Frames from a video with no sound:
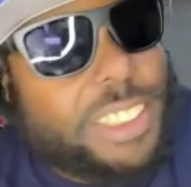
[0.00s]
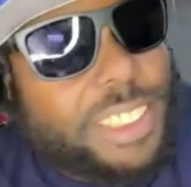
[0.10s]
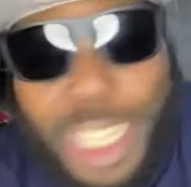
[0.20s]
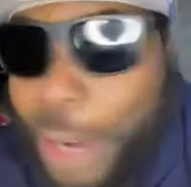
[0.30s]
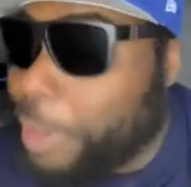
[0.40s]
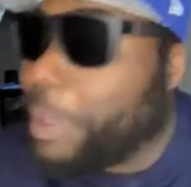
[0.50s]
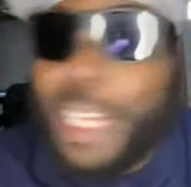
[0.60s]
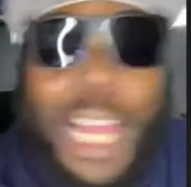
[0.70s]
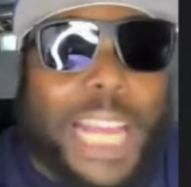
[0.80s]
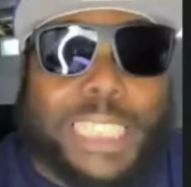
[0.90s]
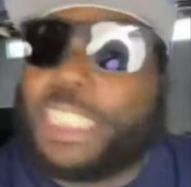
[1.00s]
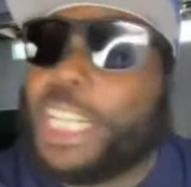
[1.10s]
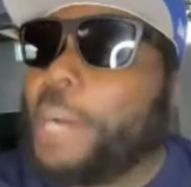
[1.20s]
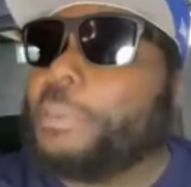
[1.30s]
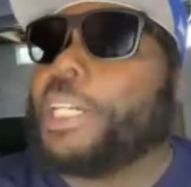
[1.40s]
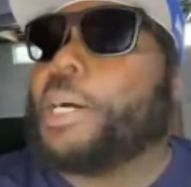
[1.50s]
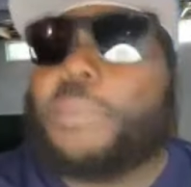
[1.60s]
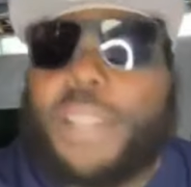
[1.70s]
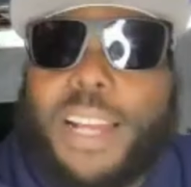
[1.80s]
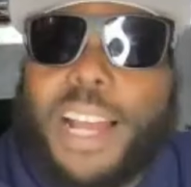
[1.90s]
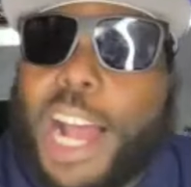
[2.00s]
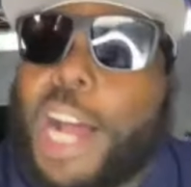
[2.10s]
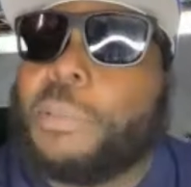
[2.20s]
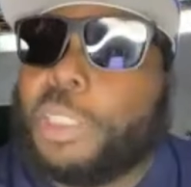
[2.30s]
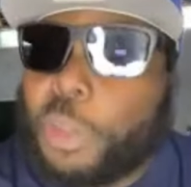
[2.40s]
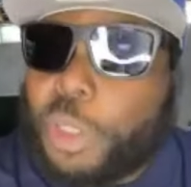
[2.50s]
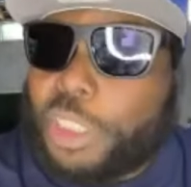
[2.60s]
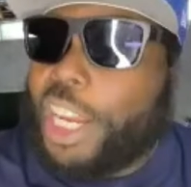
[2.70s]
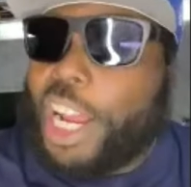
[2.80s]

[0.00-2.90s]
That was my last job job. OmniSource. OmniSource.